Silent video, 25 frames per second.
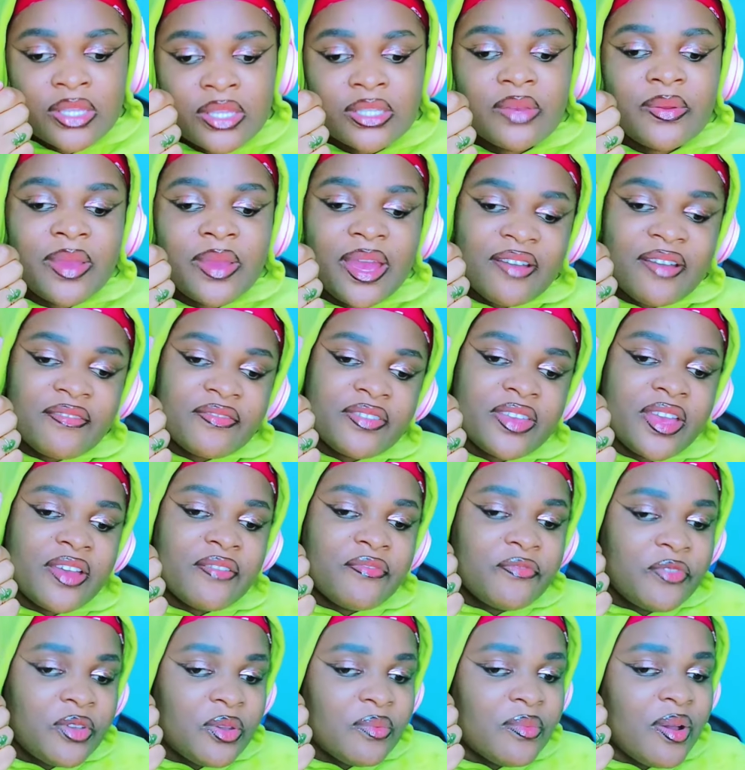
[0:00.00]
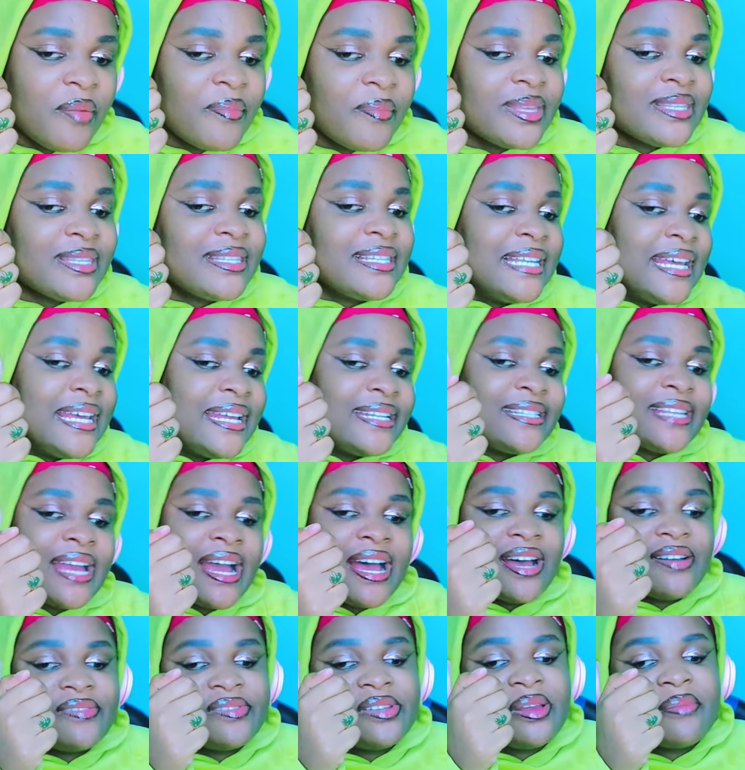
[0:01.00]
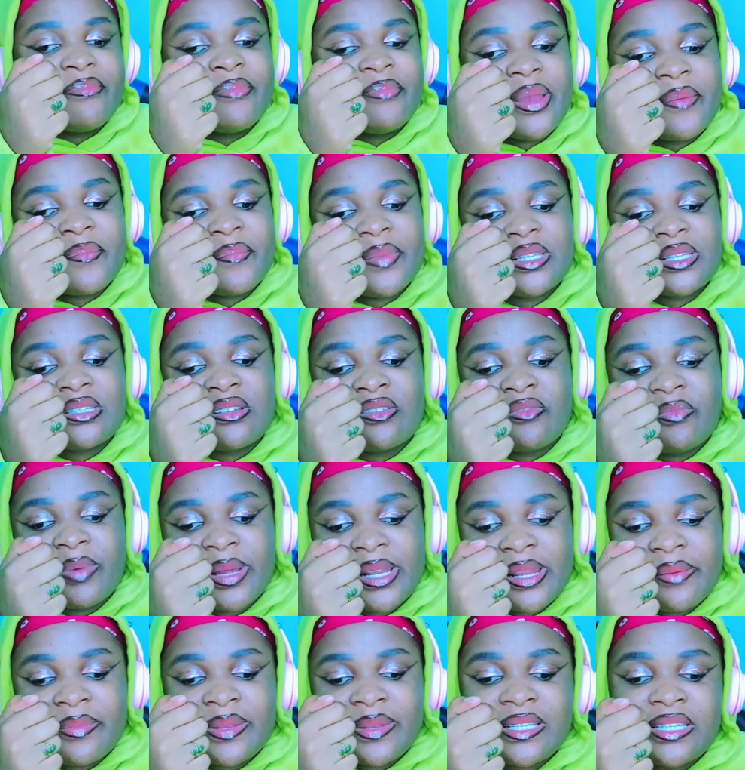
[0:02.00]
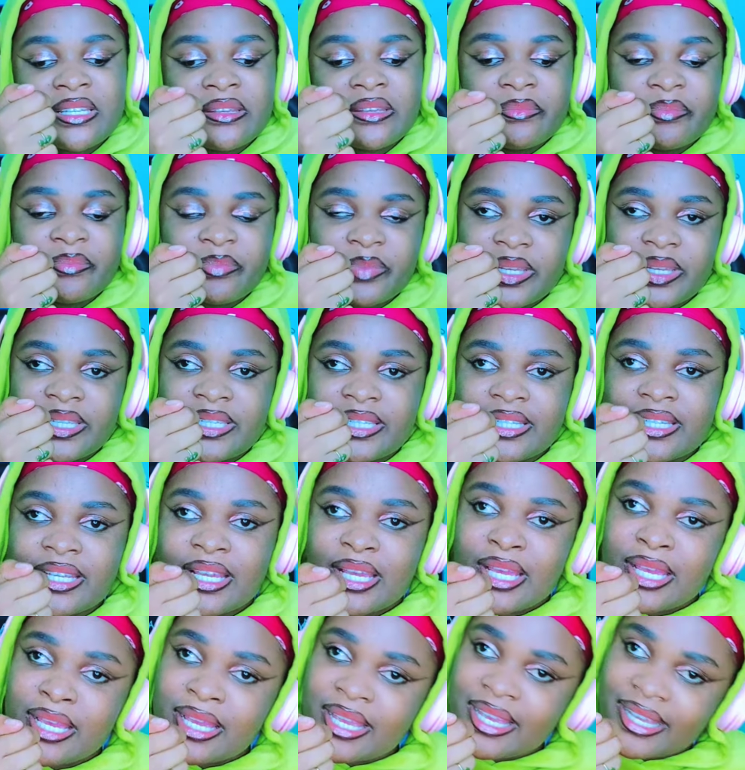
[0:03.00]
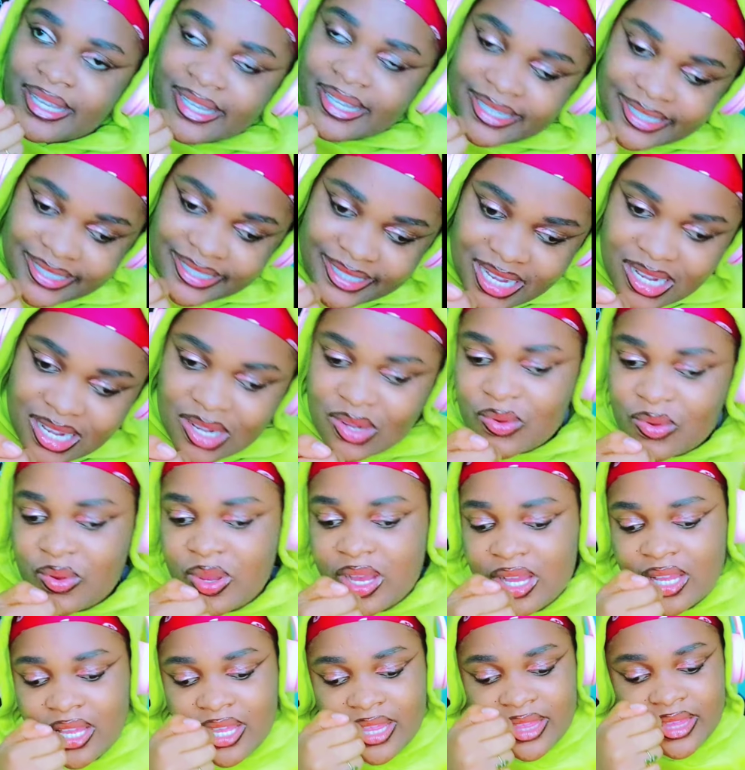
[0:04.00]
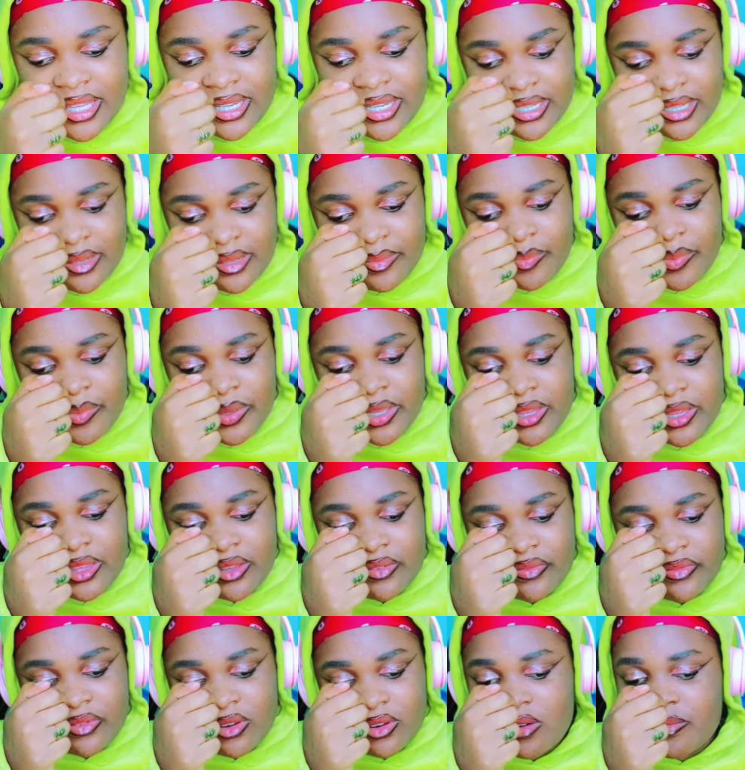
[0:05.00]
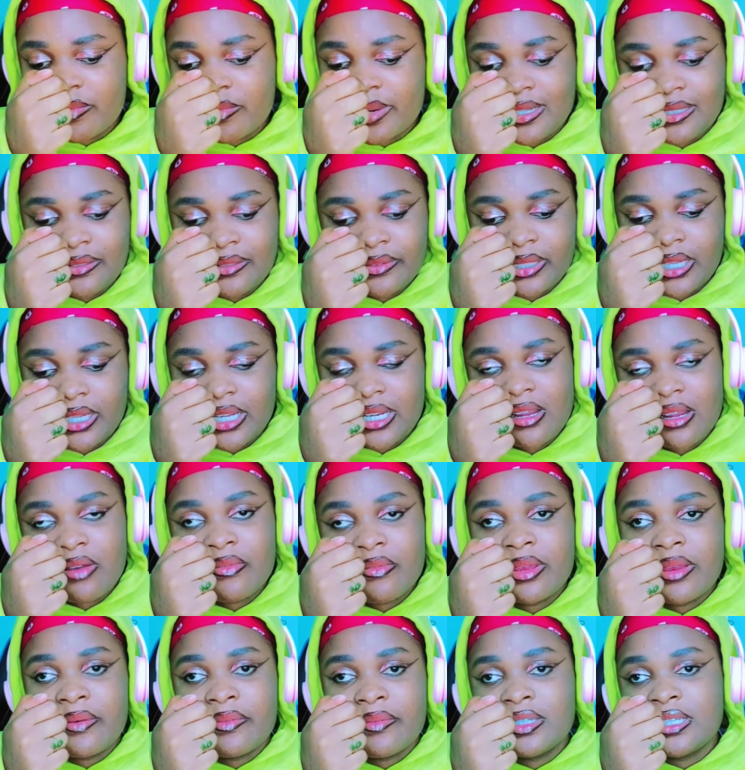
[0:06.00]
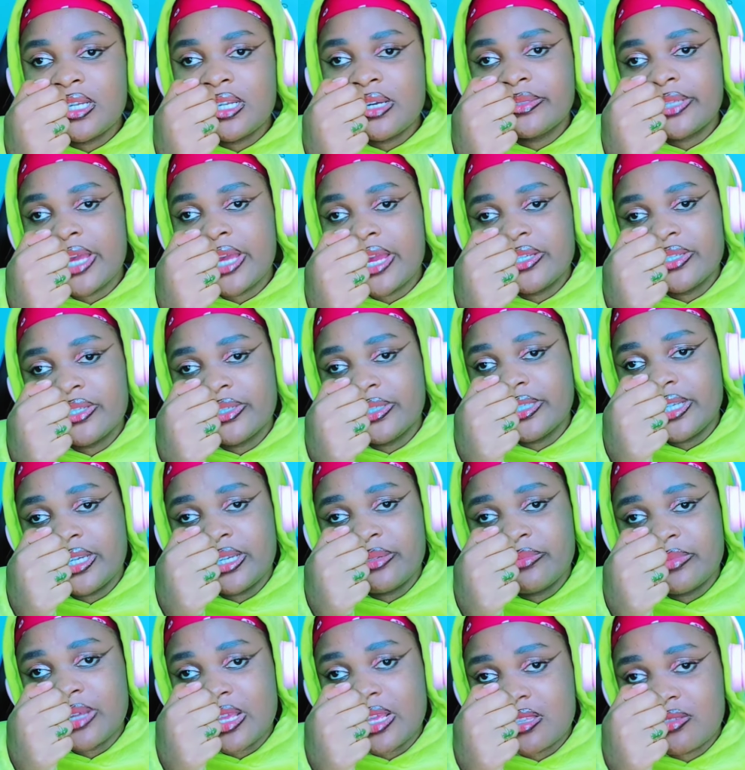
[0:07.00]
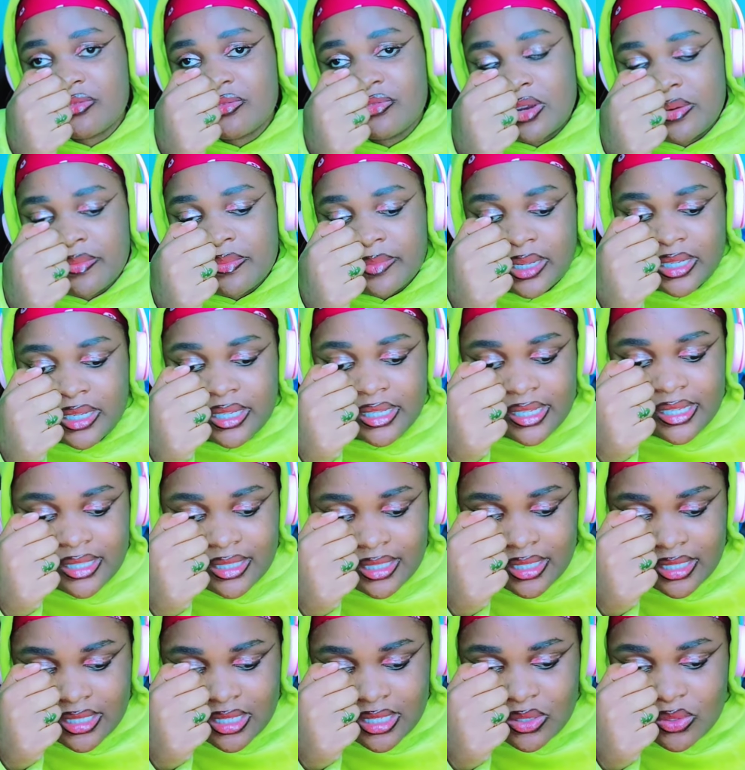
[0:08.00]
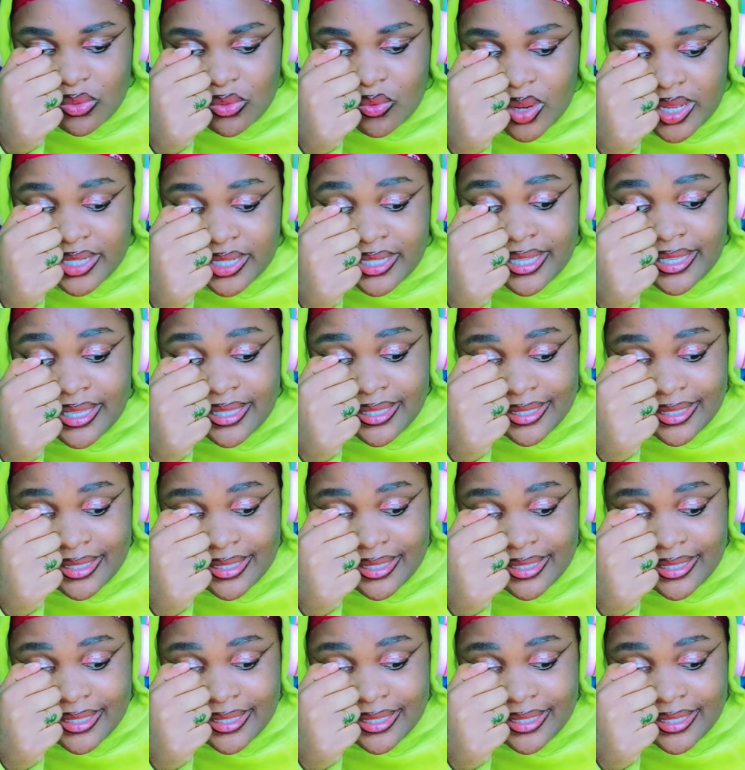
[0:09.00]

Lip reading: So we have here, a few moments later, after members of parliament impeached Gachagua, the DP, the former, we have now titled him as former. Let's listen to what he